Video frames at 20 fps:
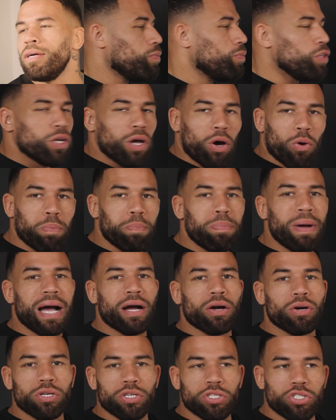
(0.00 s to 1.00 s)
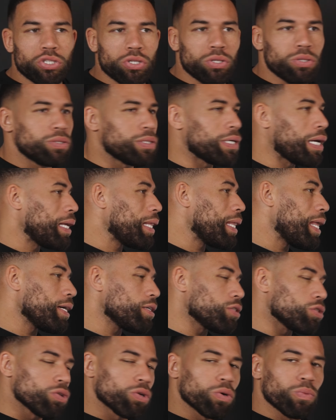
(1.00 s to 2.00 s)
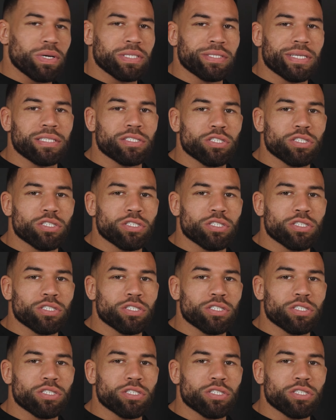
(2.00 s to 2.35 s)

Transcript: you know, back on a Tuesday, legs on a Wednesday.